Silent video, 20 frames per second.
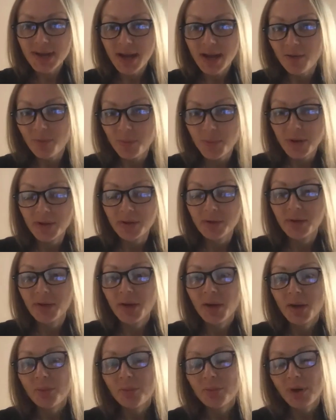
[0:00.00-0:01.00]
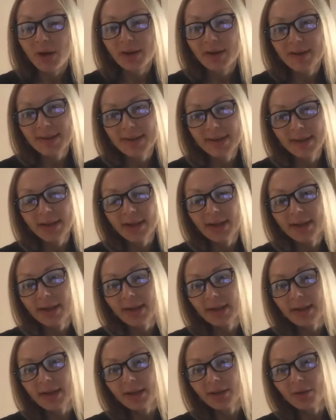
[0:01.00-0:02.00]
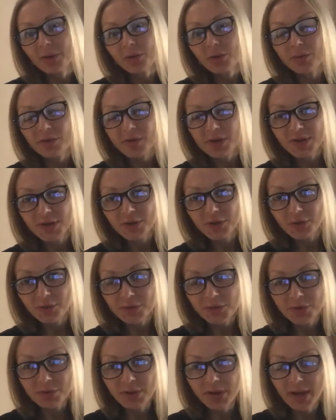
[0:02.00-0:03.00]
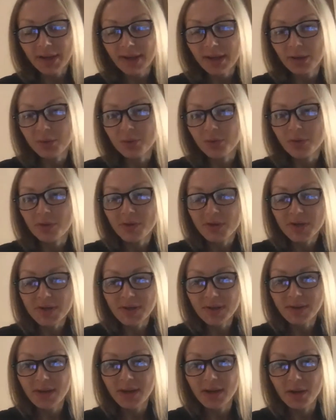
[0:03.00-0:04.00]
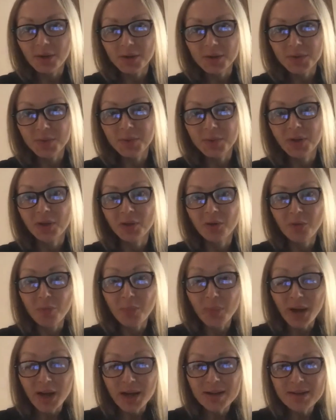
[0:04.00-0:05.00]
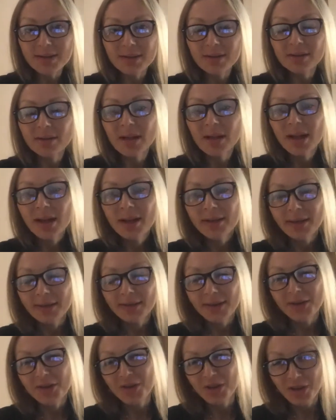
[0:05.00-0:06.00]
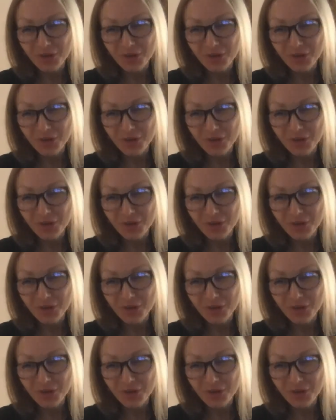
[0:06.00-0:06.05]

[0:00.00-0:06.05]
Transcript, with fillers: I have been practicing clinically at the University of Zurich and then University Hospital of Basel that actually